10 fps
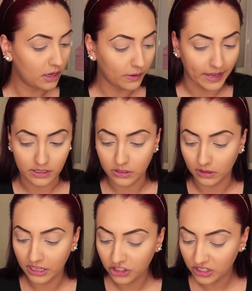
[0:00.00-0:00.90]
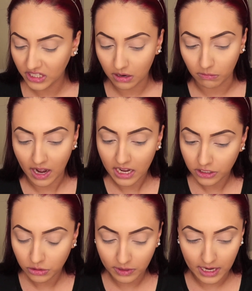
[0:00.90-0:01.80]
Okay, so let's just get right
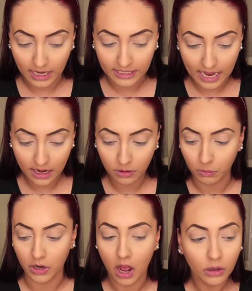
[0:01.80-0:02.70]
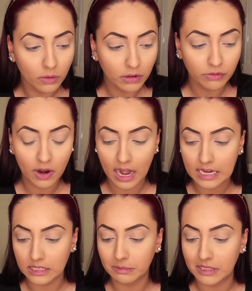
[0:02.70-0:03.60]
into it. Again, we're not going for
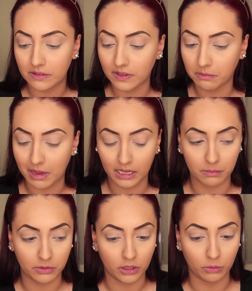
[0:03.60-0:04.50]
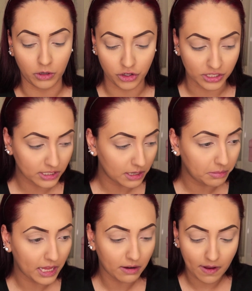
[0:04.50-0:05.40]
any specific makeup look. We're just gonna
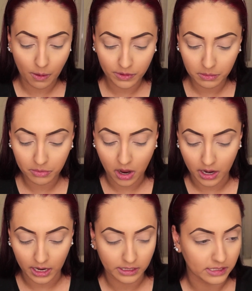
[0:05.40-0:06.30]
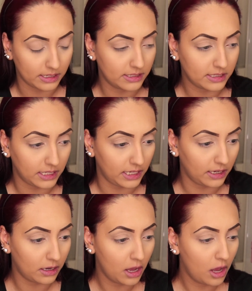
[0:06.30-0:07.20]
play around with the products and
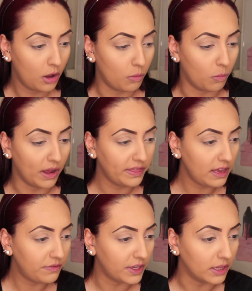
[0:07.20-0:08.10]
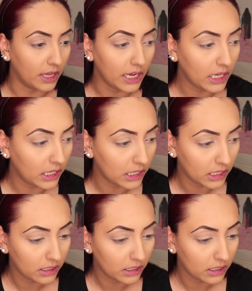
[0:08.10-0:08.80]
see what they feel like.